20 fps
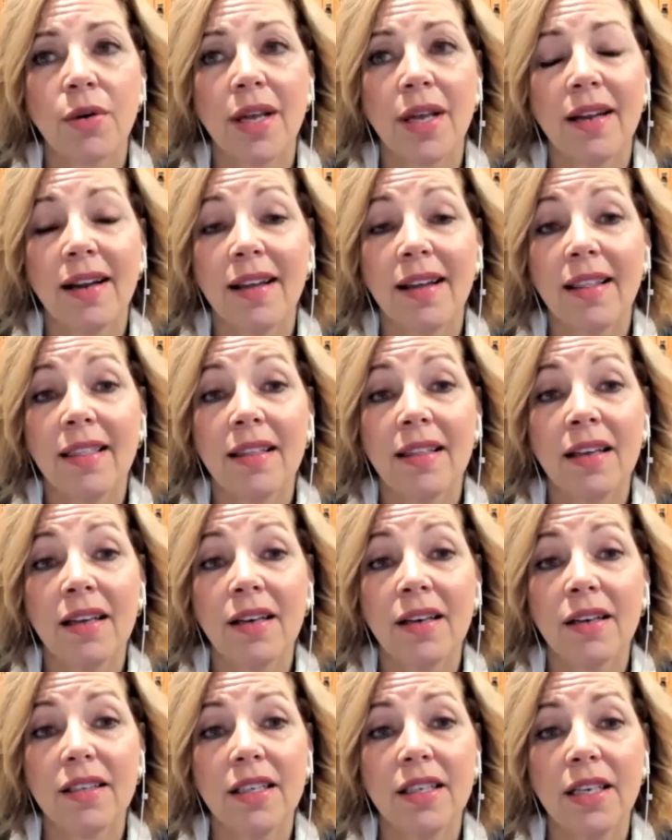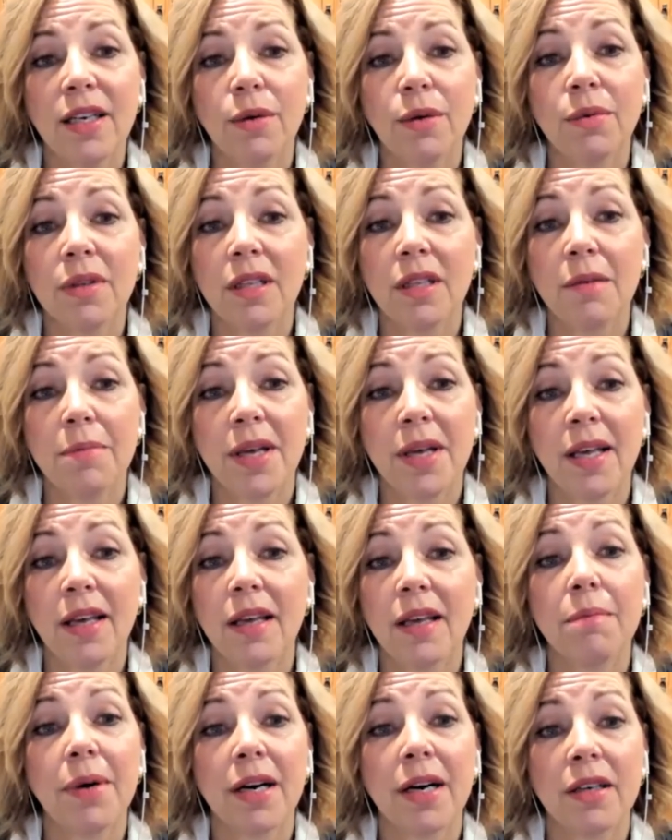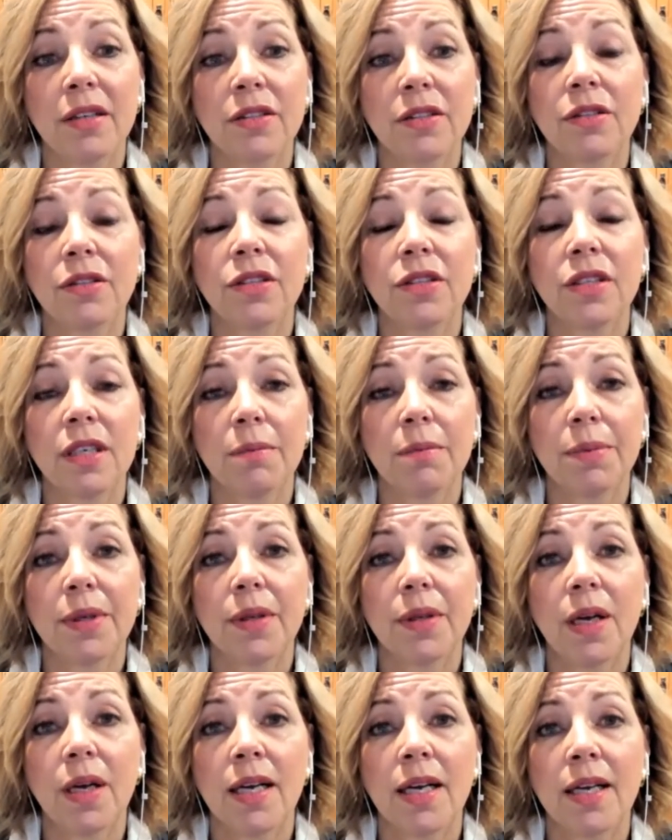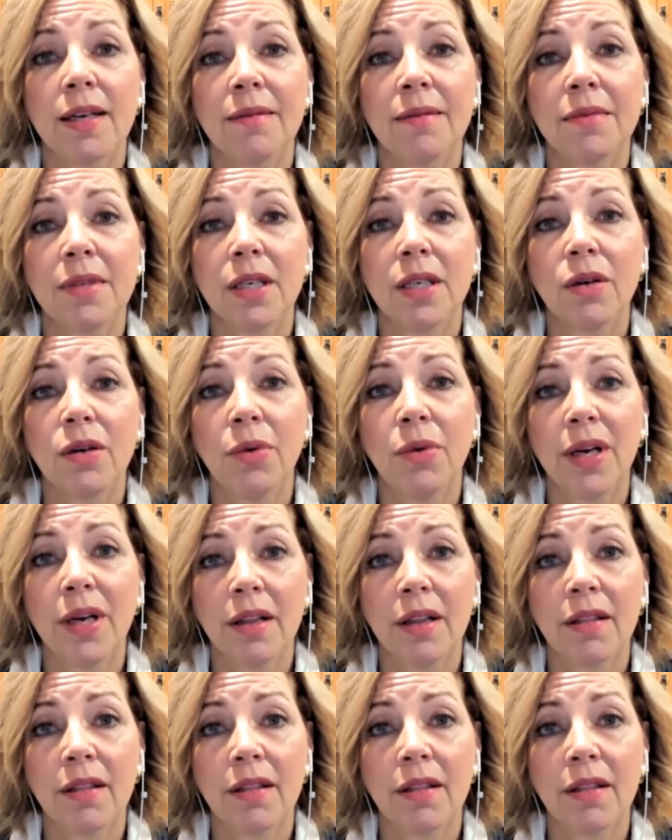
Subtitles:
And I think, really being in partnership with